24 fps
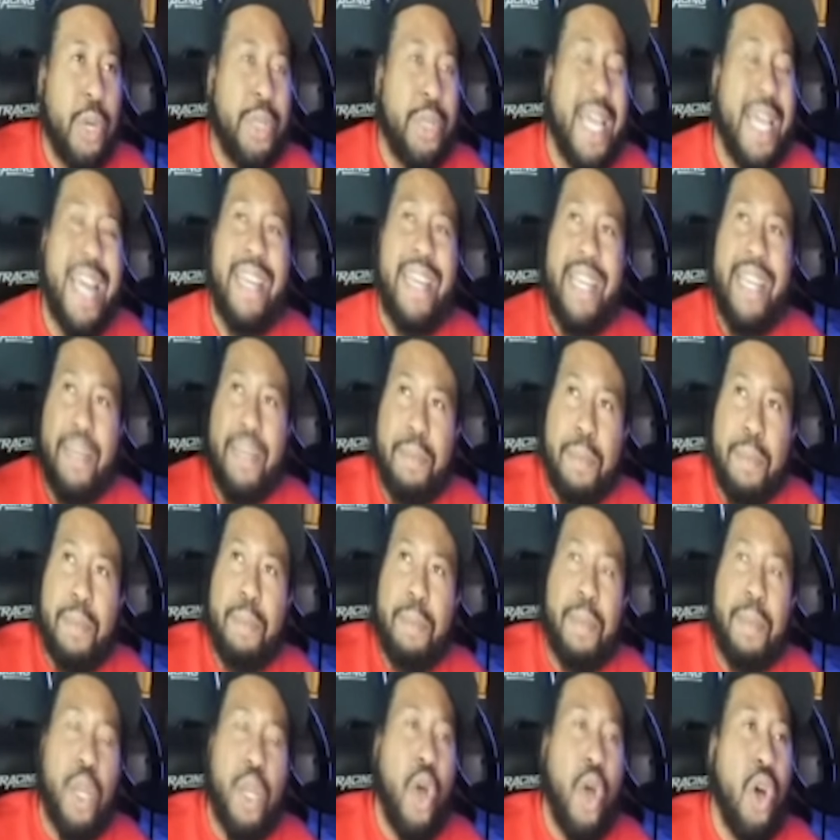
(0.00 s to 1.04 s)
That nigga
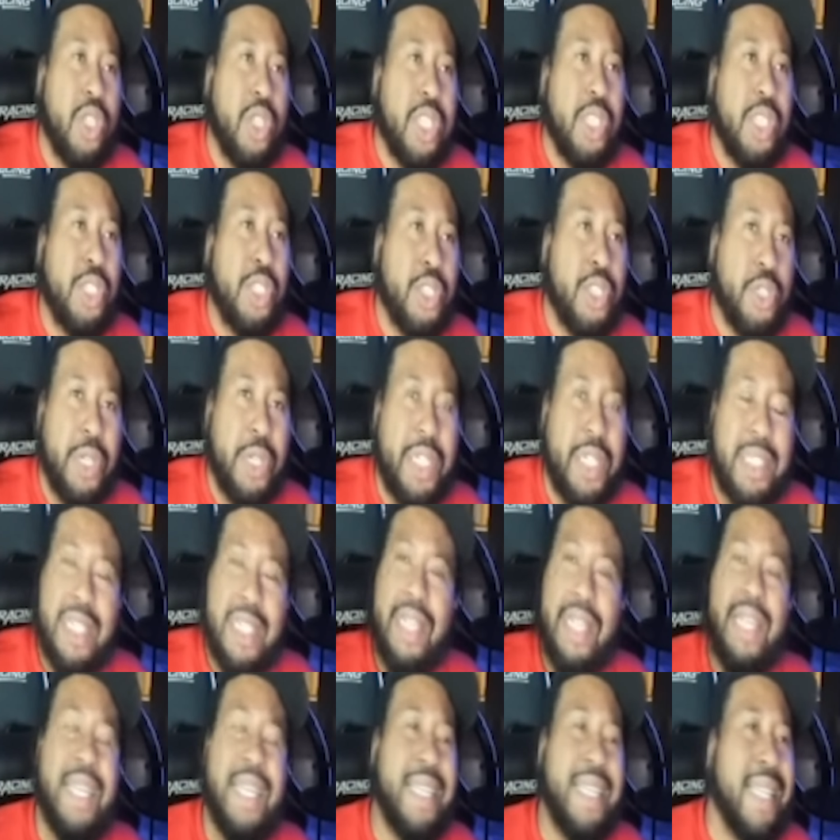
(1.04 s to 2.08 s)
belongs in the streets.
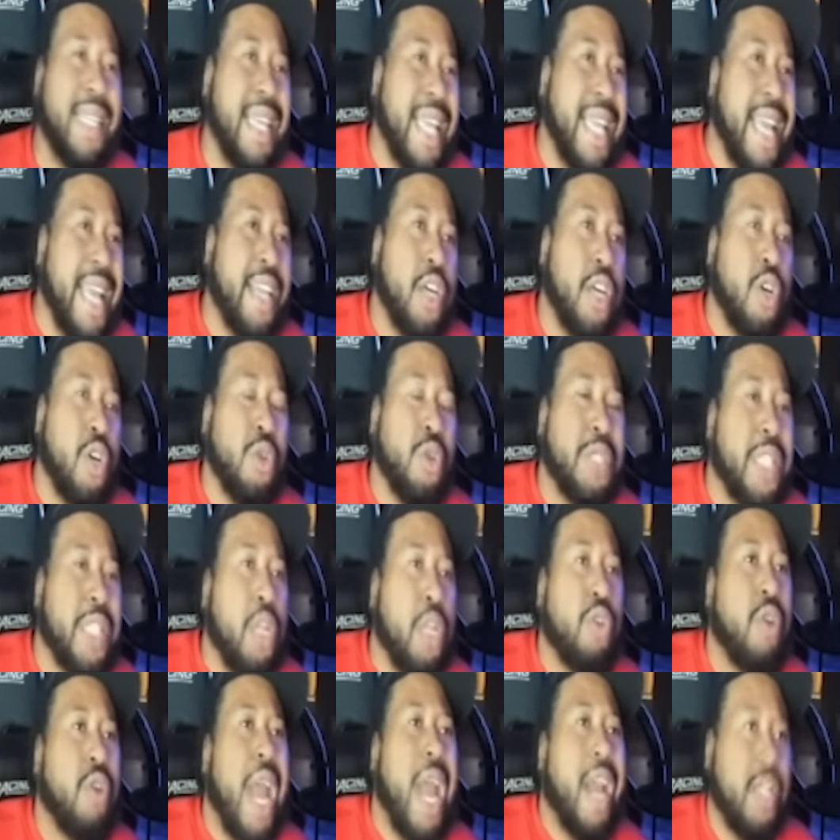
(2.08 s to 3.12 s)
Let that nigga go sell
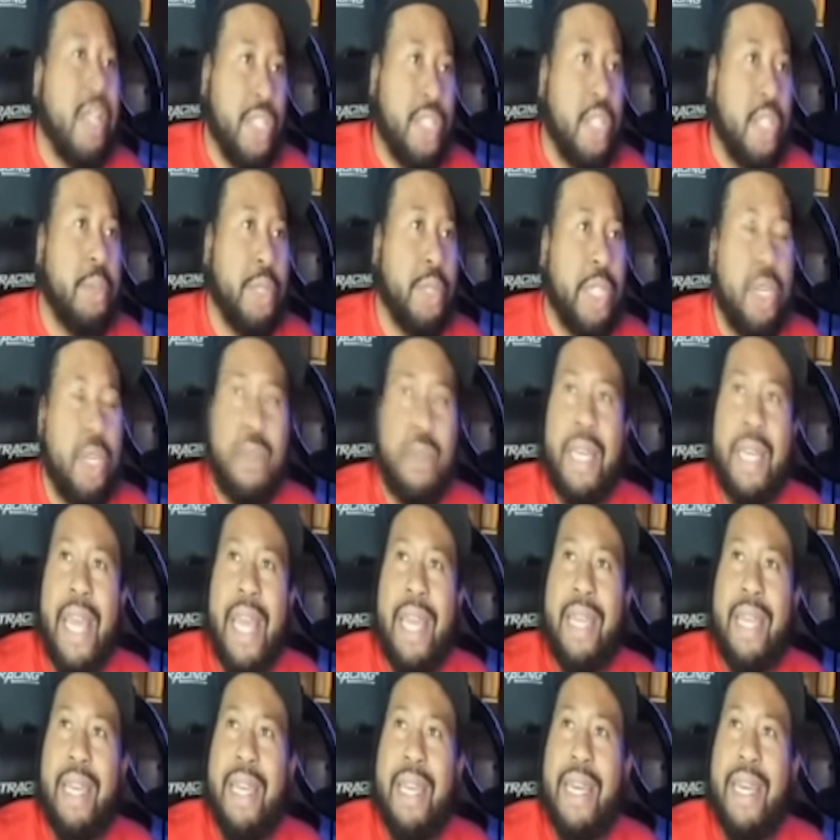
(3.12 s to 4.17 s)
crack or some shit,
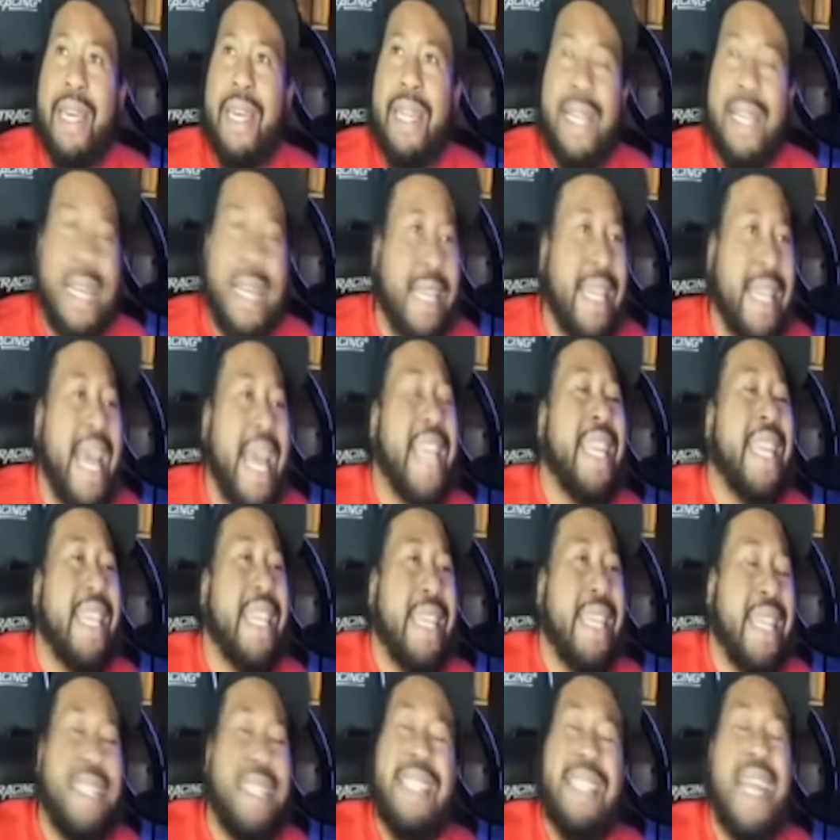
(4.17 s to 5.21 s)
okay? Let that,
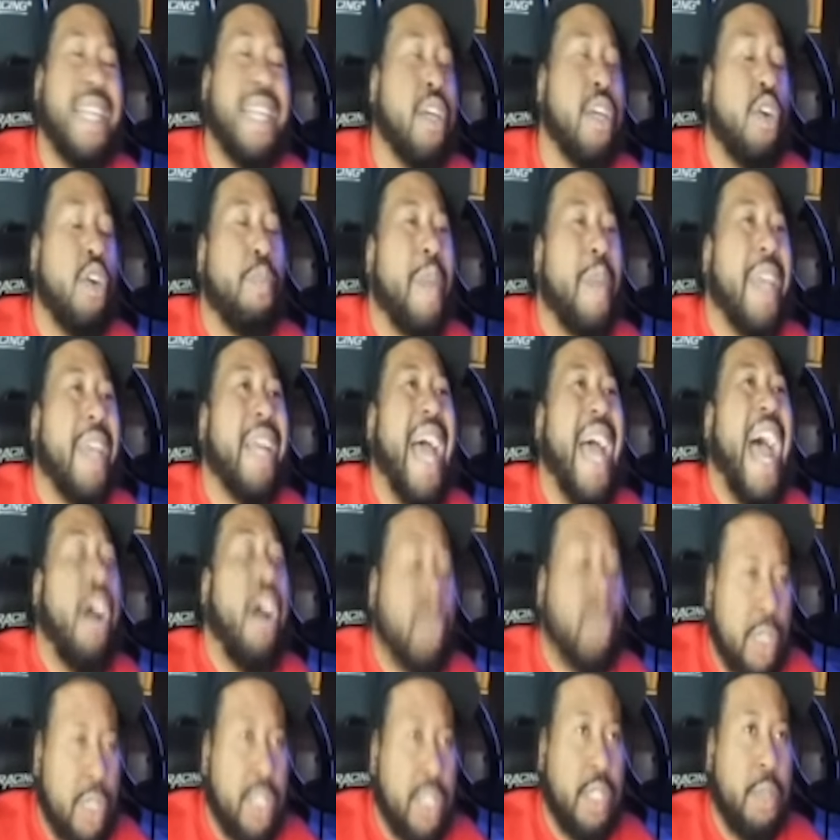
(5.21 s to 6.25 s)
that nigga go paint a
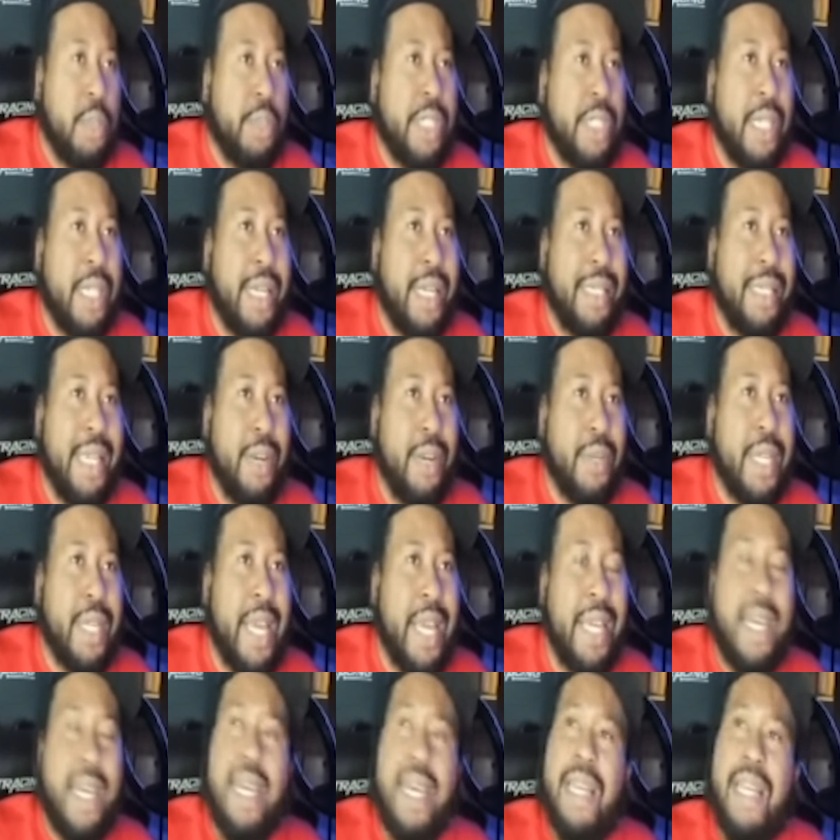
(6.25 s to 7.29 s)
house or some shit like that,
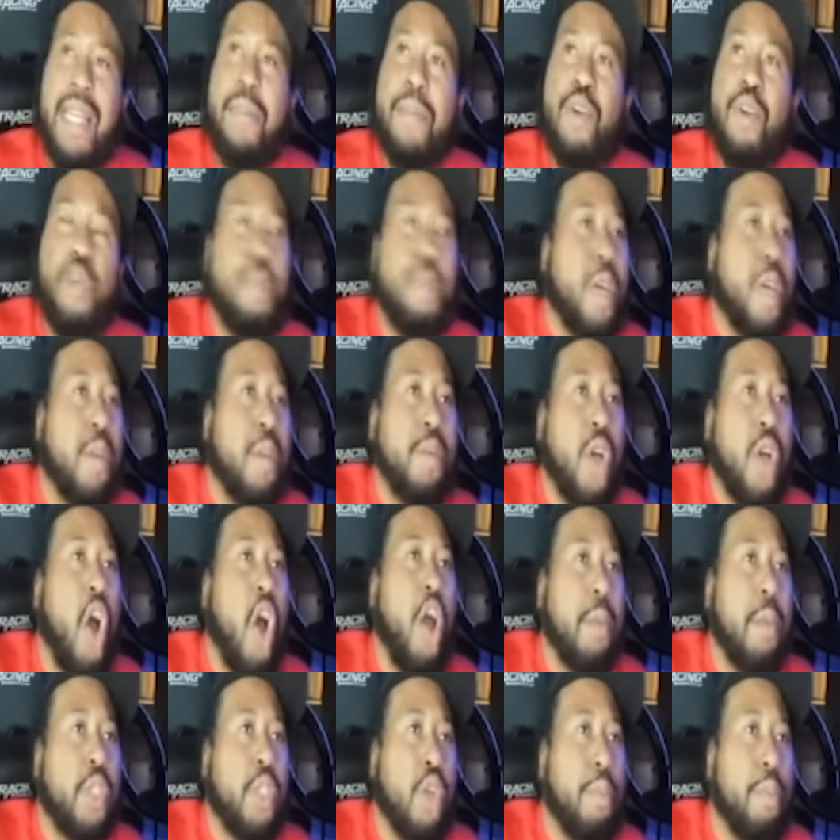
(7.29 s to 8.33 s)
okay? Let him go pick up
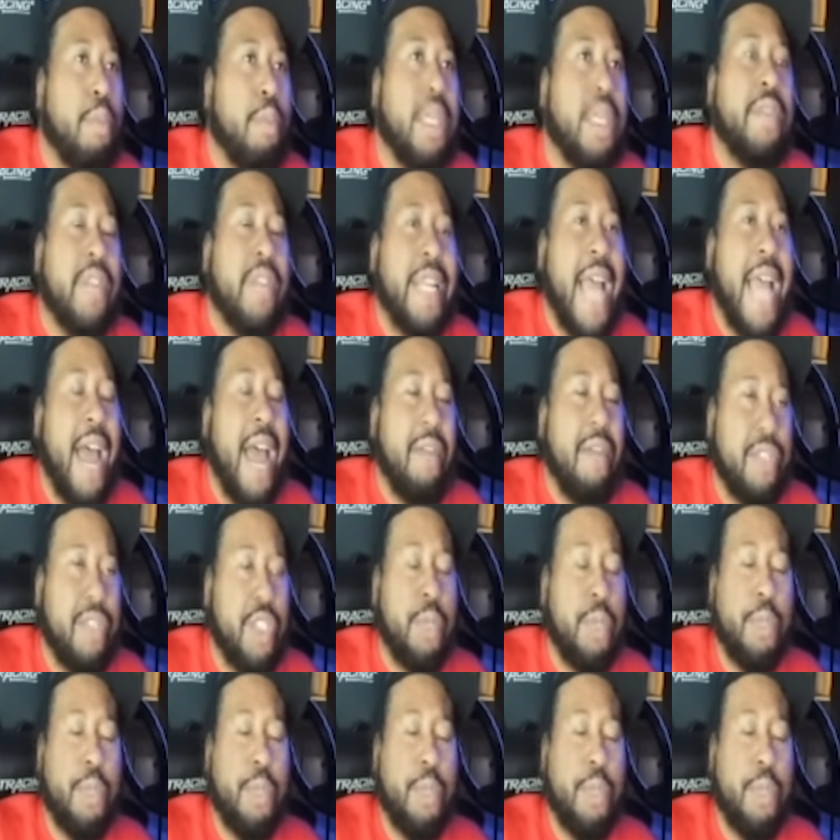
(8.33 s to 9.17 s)
garbage on Cleveland Avenue or some